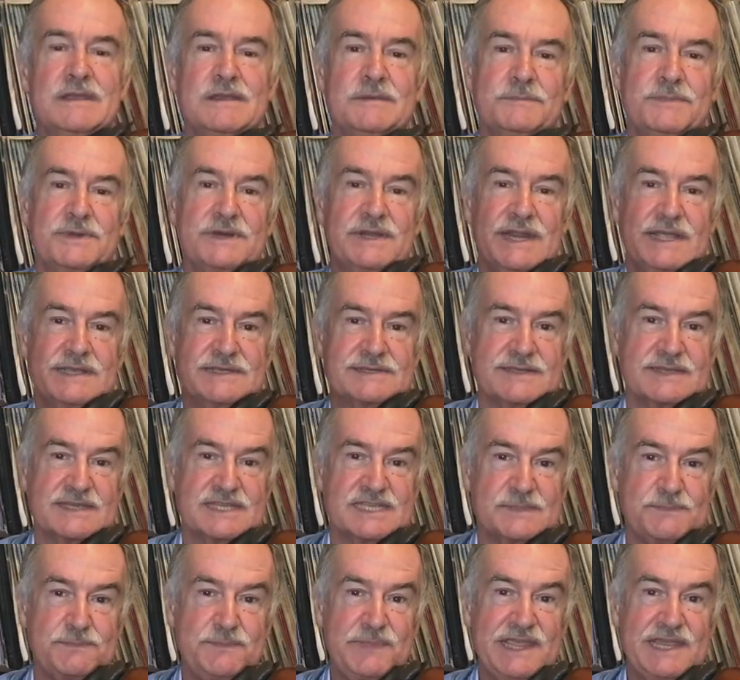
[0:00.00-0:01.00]
but as the
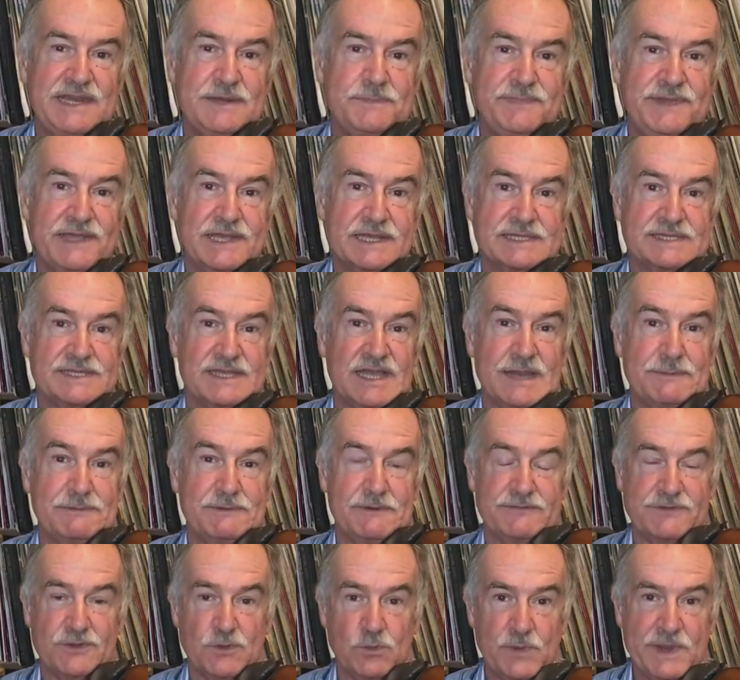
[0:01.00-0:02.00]
speed picks up
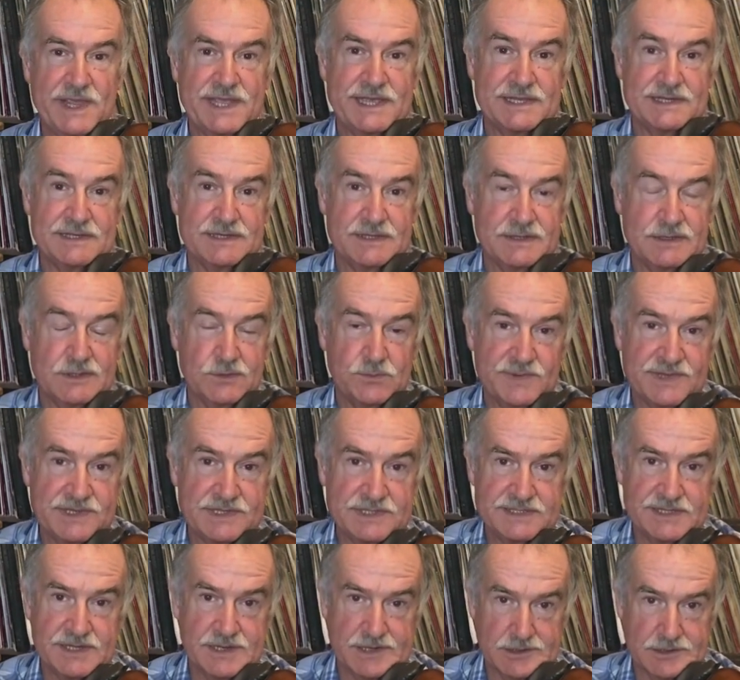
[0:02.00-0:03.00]
of the wind in the wind
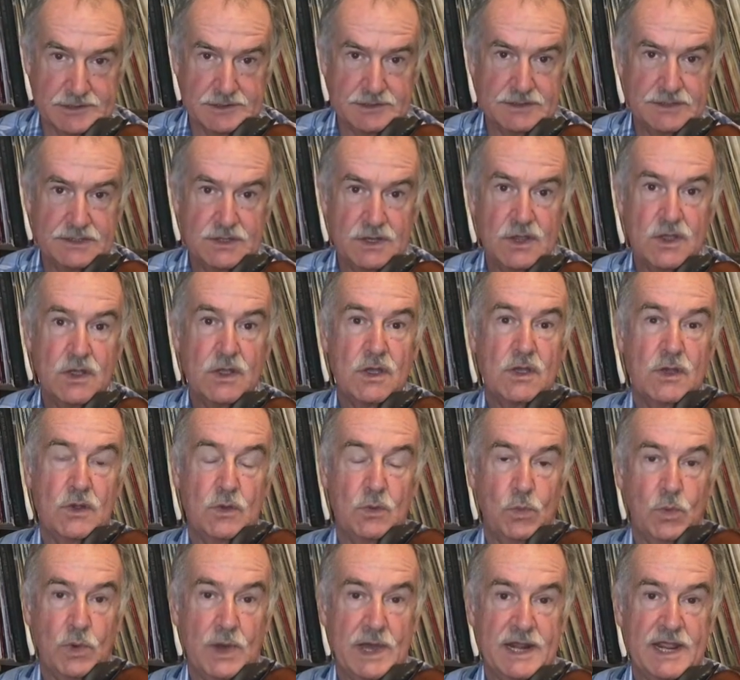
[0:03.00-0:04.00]
tunnel,
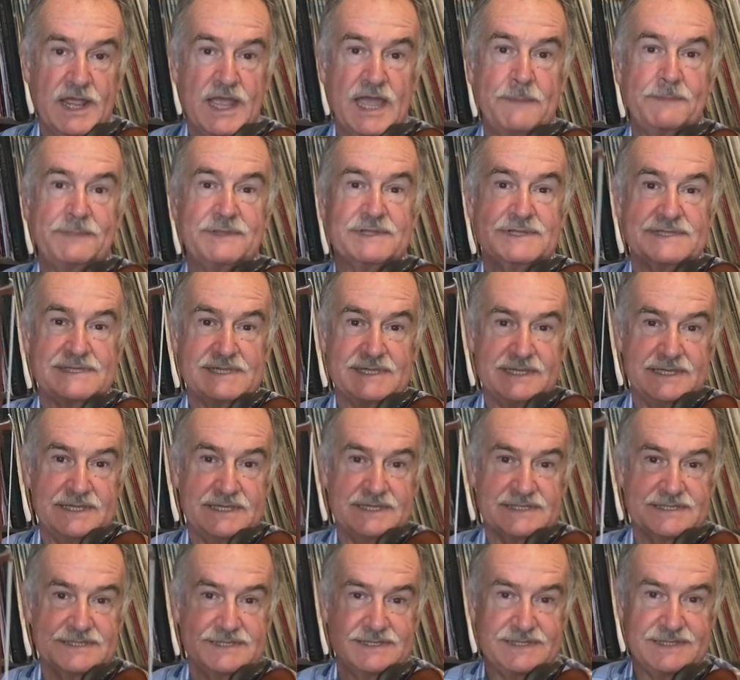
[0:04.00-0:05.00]
what happens
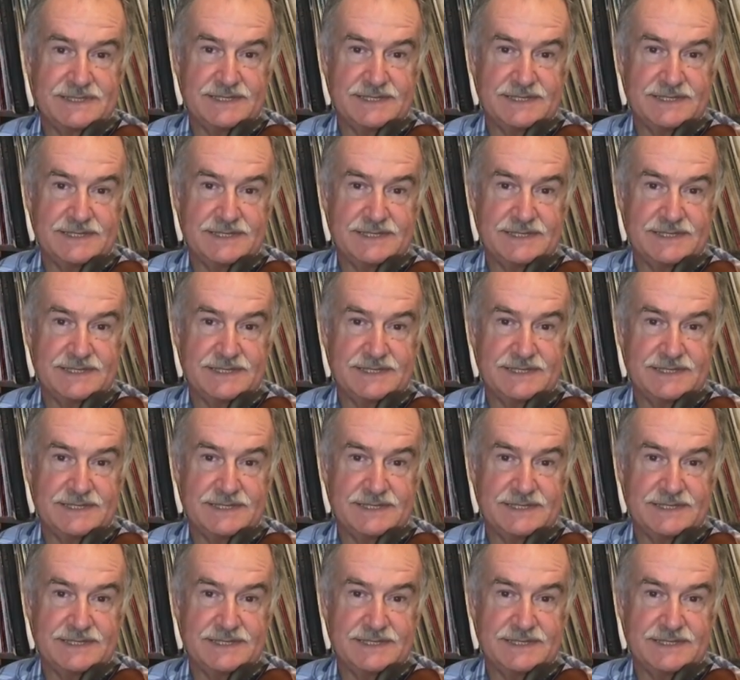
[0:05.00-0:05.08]
is